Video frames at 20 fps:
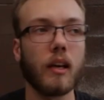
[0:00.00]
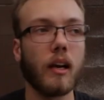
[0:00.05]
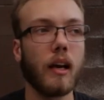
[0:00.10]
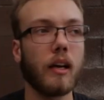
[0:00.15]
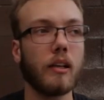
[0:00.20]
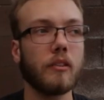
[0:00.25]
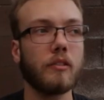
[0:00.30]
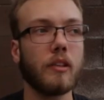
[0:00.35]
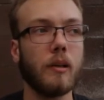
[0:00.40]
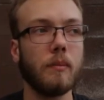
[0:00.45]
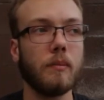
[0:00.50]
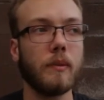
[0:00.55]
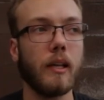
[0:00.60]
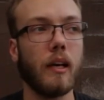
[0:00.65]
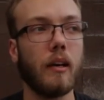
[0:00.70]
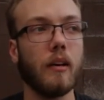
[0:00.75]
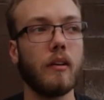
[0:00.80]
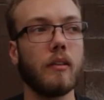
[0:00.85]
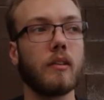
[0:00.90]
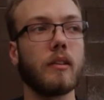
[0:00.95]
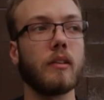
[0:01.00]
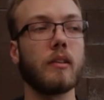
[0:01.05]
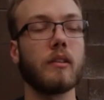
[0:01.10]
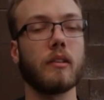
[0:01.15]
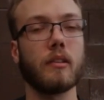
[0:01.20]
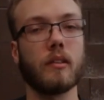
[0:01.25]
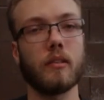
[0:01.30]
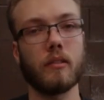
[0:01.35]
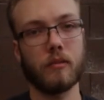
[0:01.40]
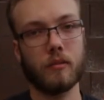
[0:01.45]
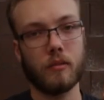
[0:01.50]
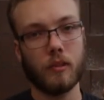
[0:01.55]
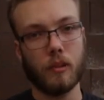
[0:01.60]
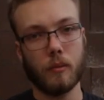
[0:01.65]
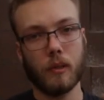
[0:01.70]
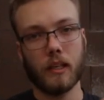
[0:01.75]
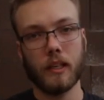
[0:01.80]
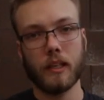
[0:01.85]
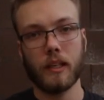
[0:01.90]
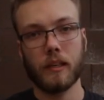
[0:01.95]
I dropped out for
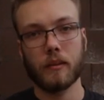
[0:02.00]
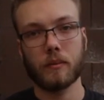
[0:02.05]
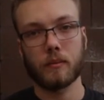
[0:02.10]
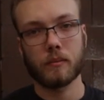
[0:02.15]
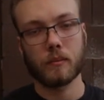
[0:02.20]
money.